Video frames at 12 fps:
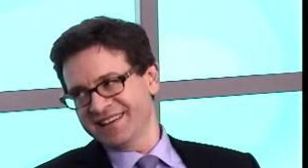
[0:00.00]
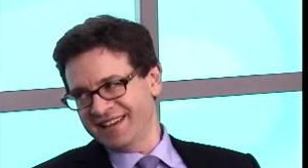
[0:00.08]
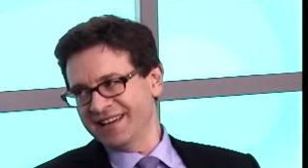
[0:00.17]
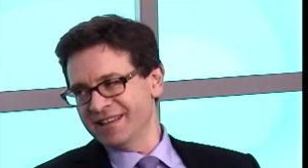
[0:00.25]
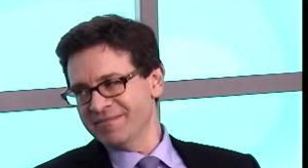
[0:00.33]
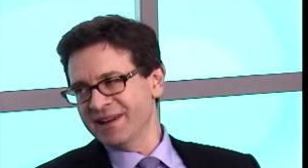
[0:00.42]

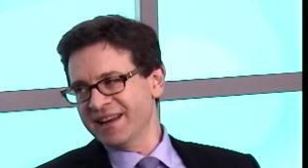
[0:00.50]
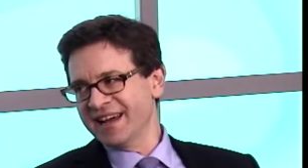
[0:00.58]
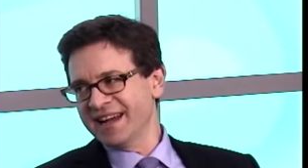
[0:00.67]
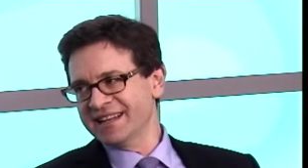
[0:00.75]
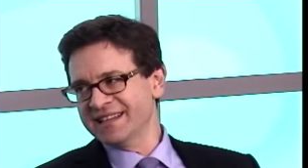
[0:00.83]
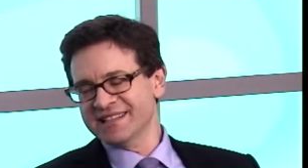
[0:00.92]
in the
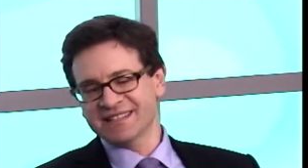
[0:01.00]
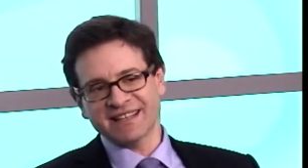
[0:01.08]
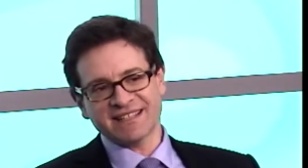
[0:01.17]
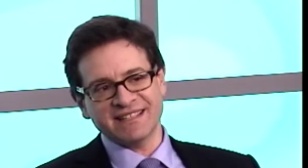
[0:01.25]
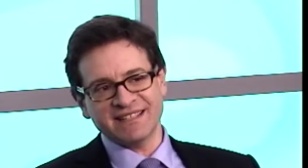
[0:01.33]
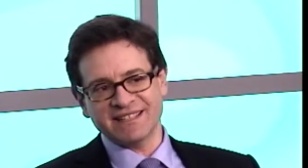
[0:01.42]

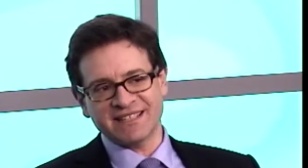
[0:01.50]
mid-1960s.